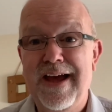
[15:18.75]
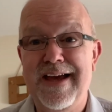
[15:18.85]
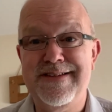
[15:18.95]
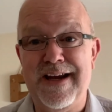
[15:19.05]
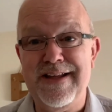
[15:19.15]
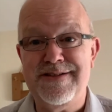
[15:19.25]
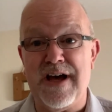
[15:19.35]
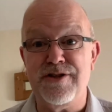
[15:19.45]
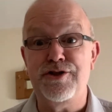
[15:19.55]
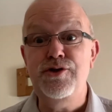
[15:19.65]
is that it
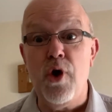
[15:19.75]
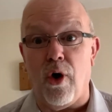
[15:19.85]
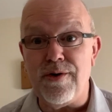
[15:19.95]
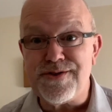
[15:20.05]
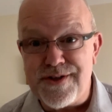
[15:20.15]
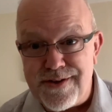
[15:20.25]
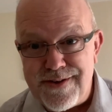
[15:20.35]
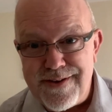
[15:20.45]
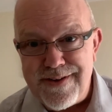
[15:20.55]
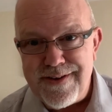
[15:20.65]
does not
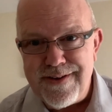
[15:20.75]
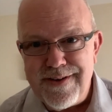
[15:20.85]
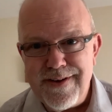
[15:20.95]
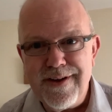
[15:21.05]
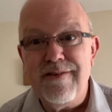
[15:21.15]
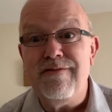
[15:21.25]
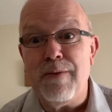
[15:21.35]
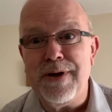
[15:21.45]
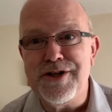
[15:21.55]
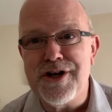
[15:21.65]

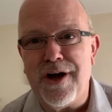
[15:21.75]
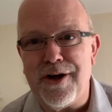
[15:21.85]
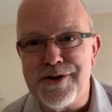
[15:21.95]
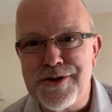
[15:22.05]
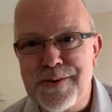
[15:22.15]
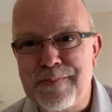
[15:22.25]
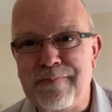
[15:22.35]
rapid charge.